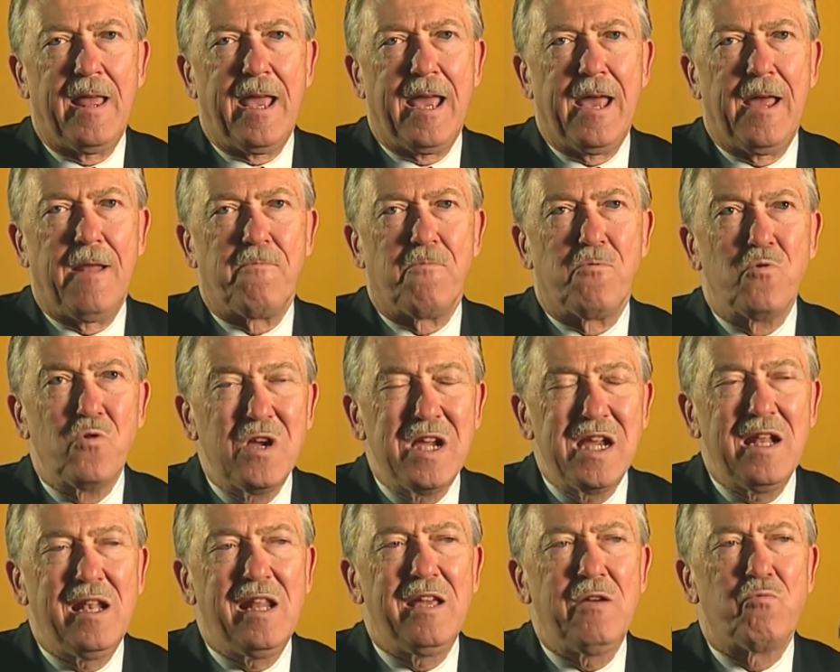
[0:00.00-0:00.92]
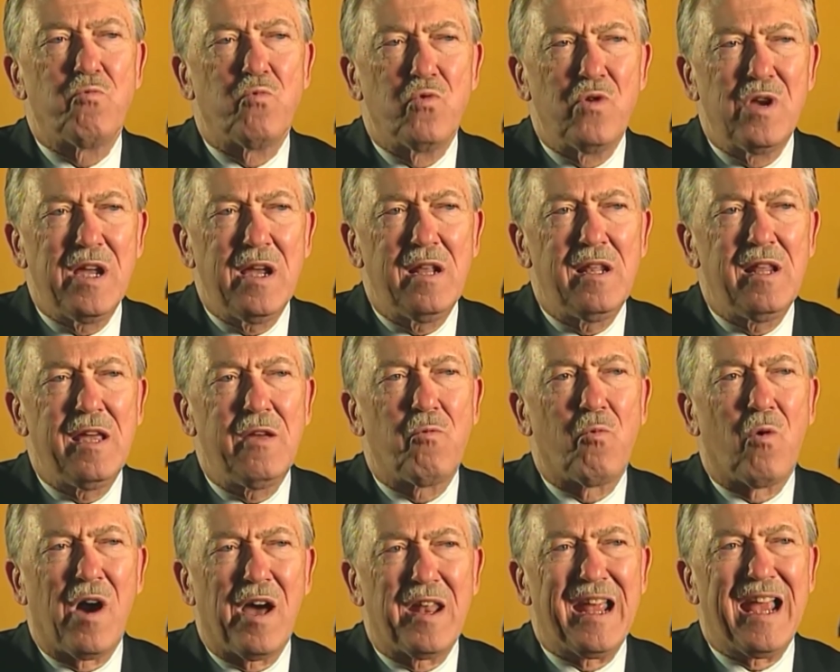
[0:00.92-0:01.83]
and really, really
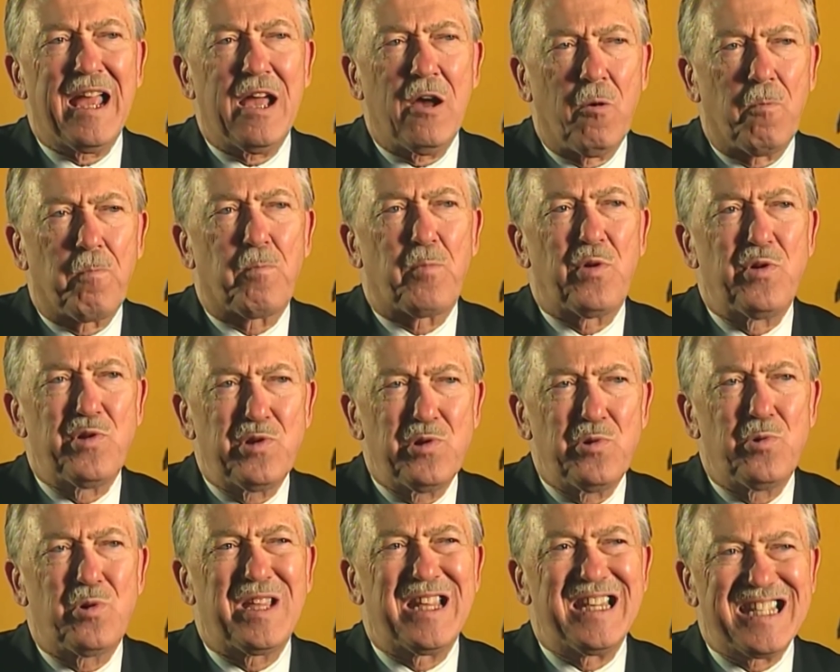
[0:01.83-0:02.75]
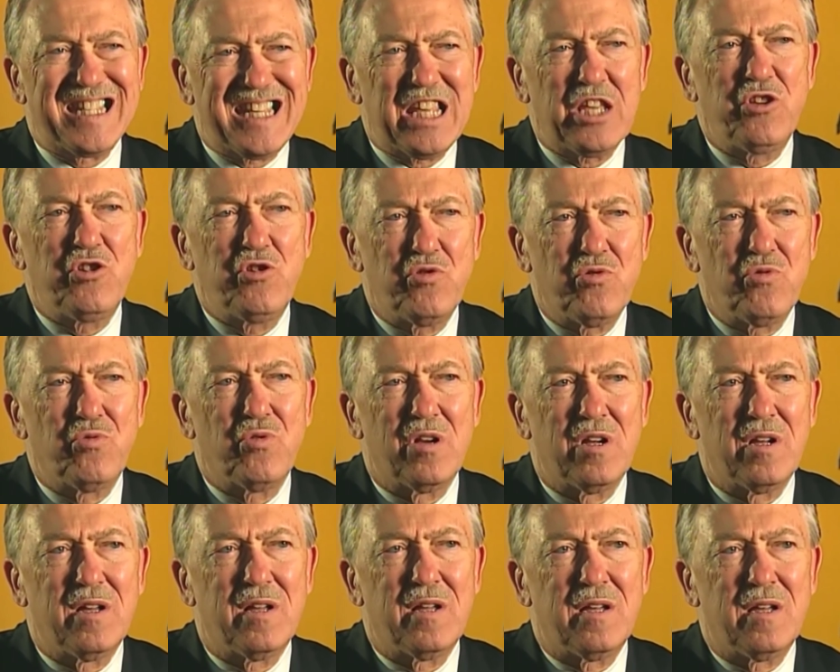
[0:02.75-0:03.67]
want to help Purdue continue
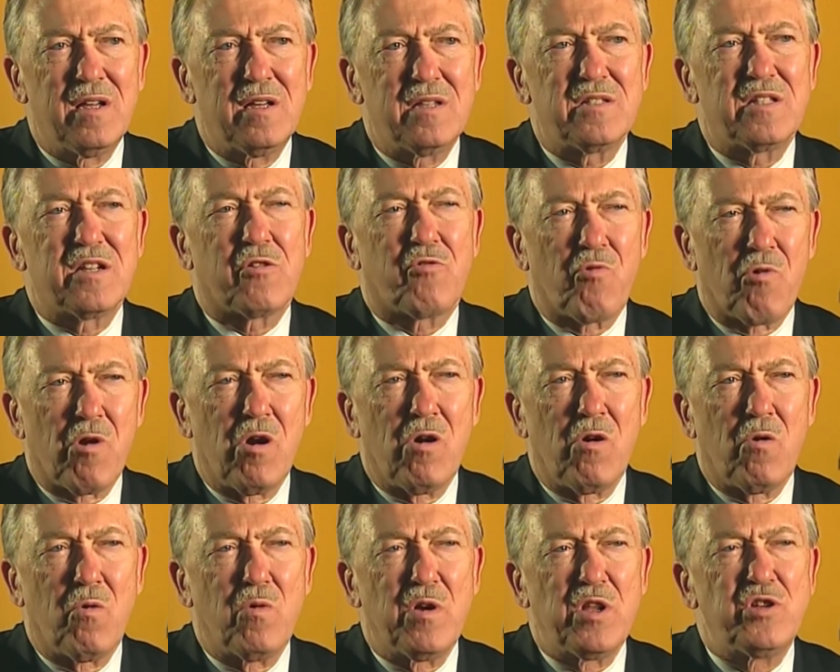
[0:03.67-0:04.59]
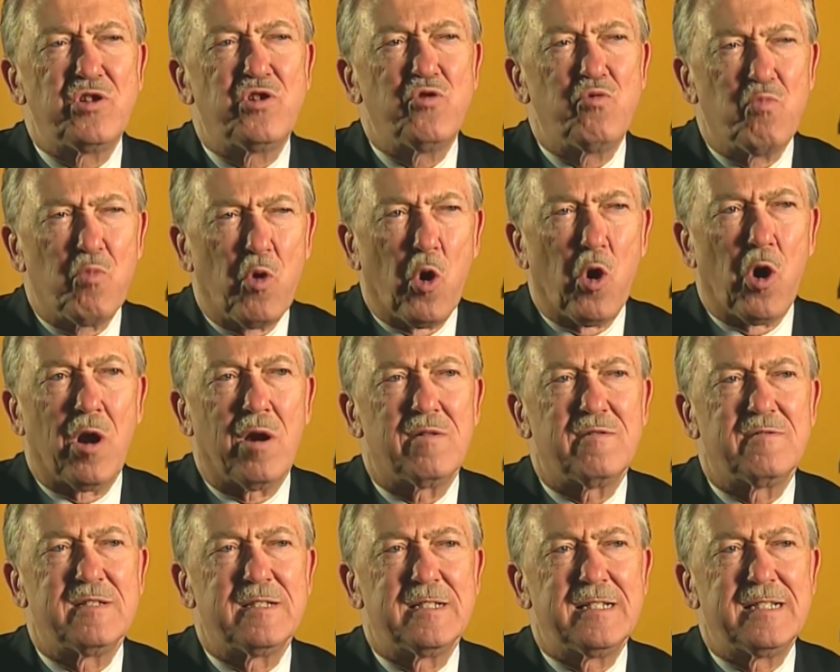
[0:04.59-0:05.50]
to grow and do more.
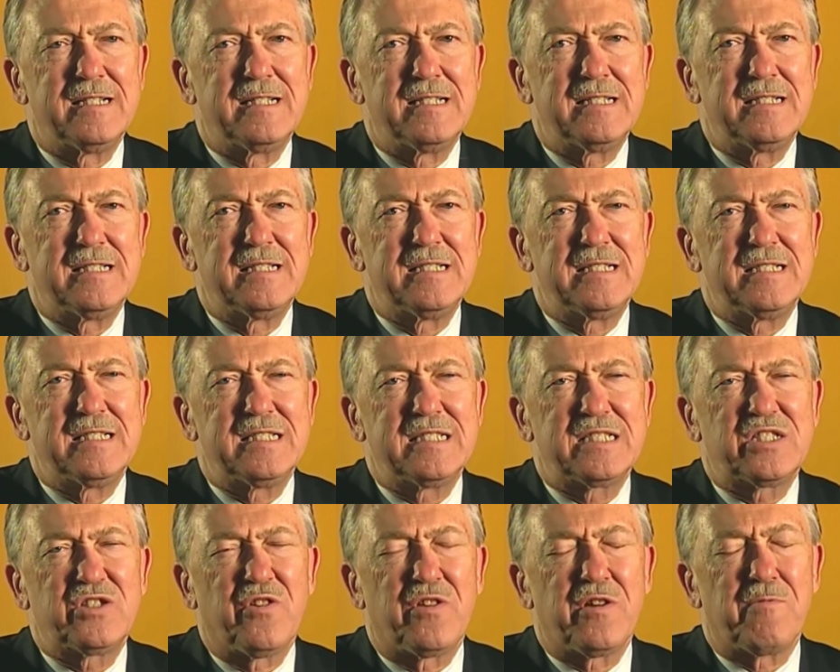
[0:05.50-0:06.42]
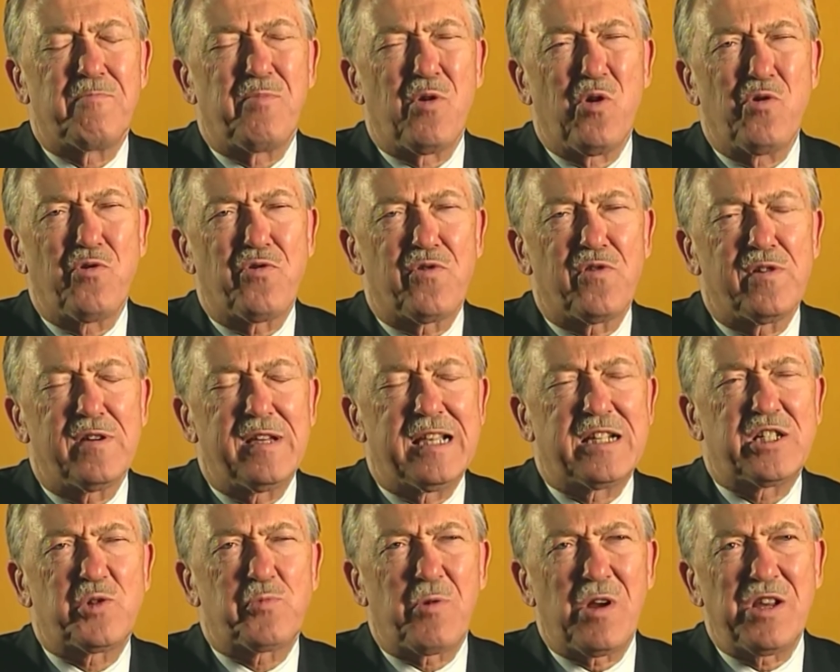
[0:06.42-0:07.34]
Uh, so they're both
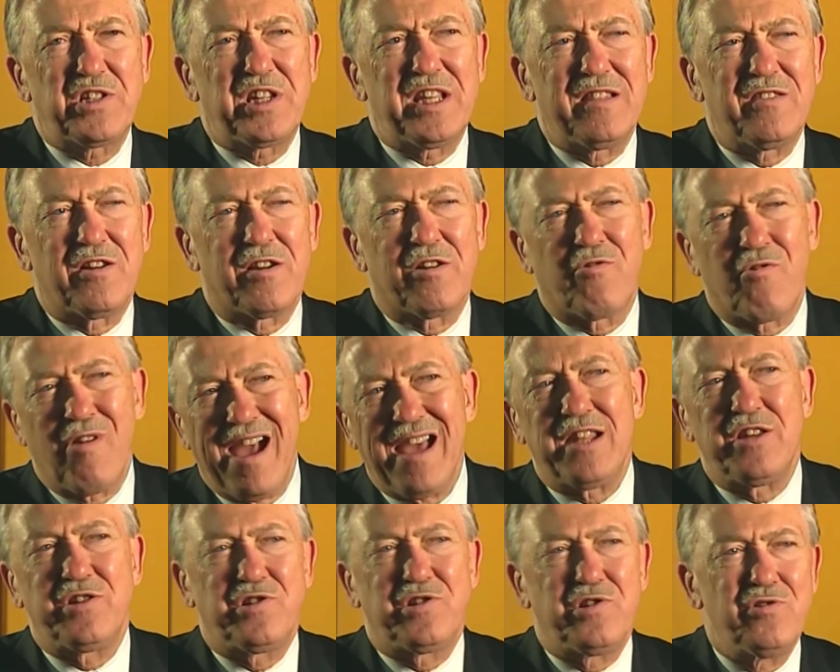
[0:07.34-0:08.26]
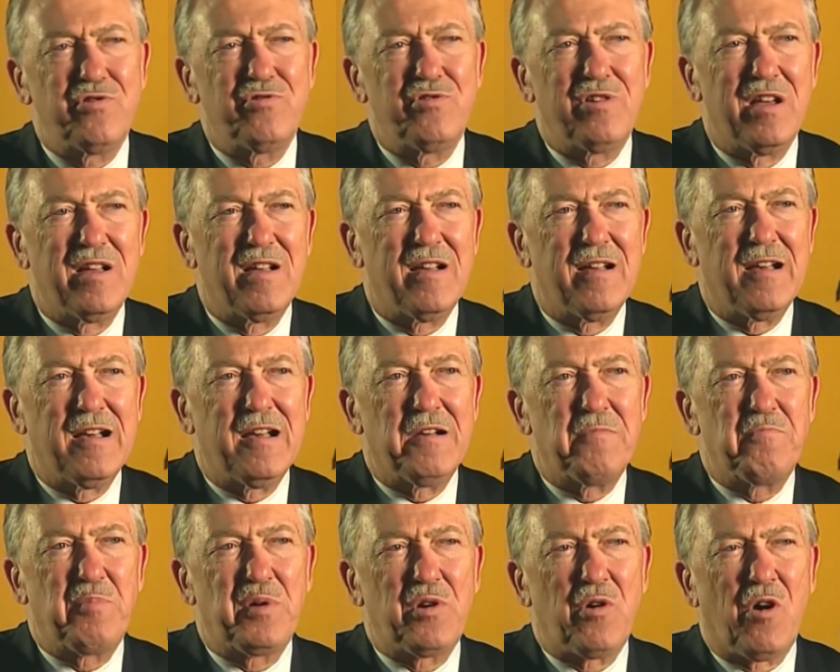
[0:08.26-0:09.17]
expressing their gratitude
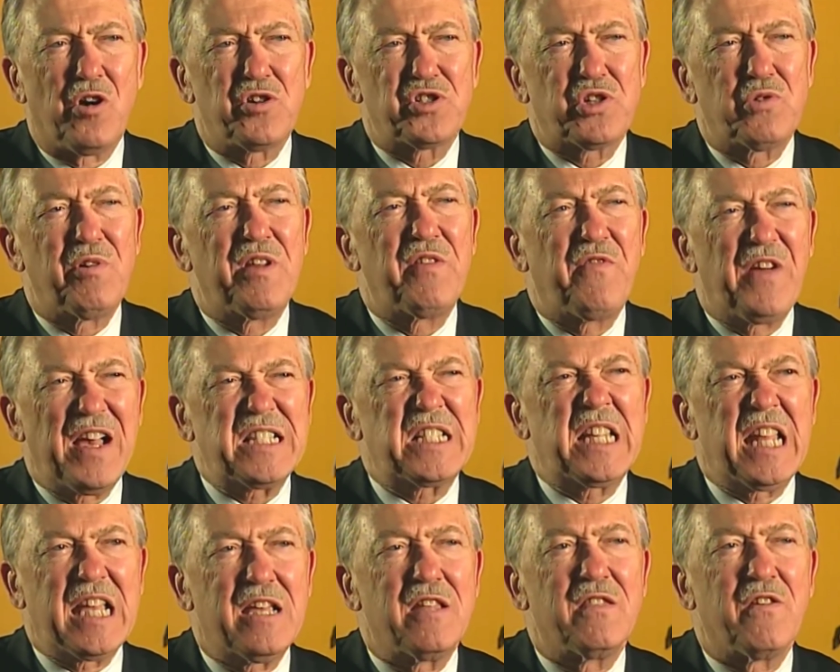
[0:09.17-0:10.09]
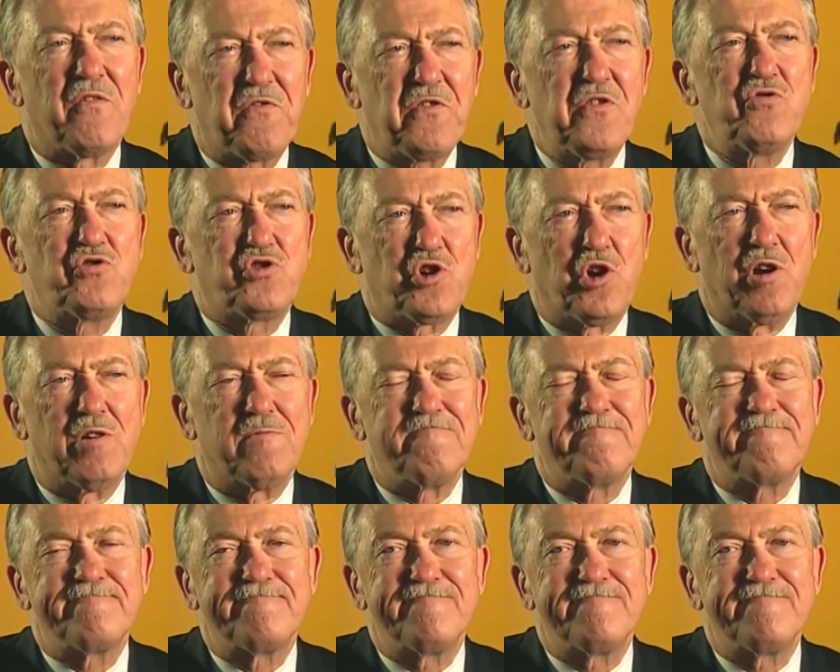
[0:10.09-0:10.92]
but also investing in the future.